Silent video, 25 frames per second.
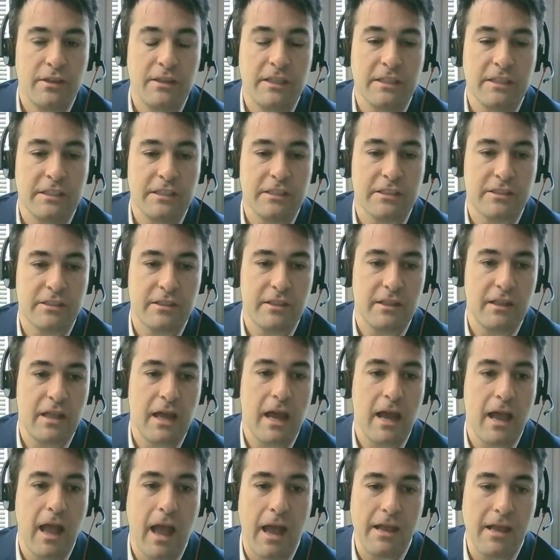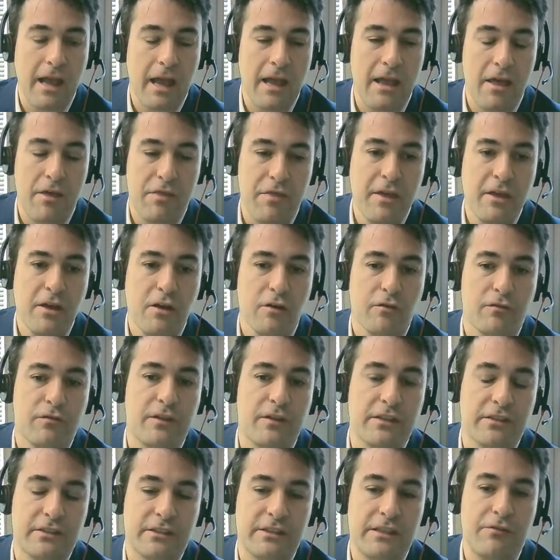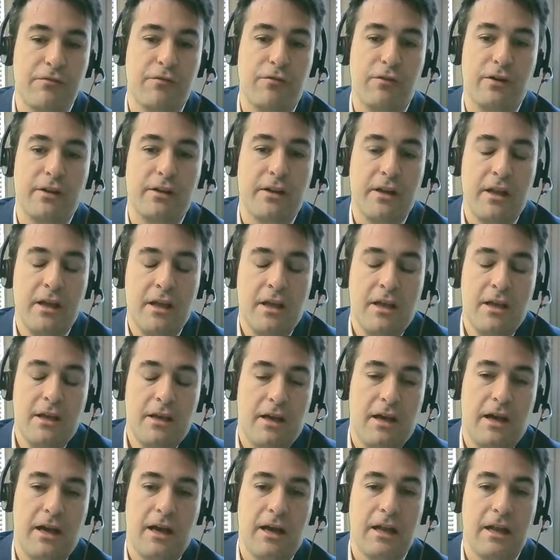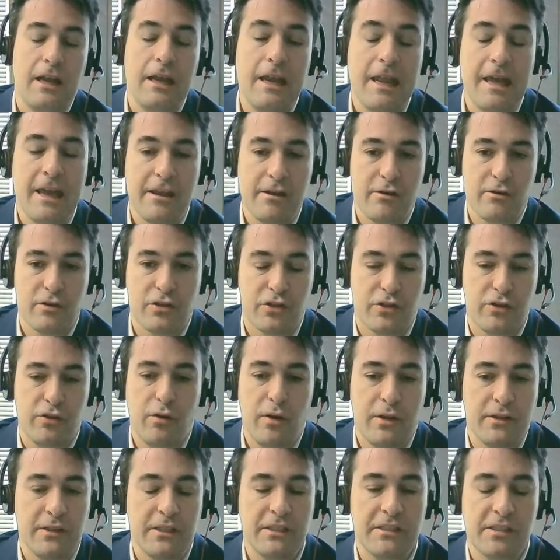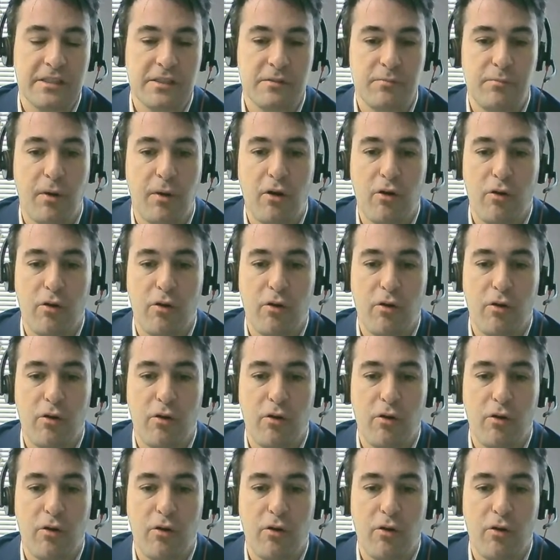And this is I think of these different layers, you know, and this is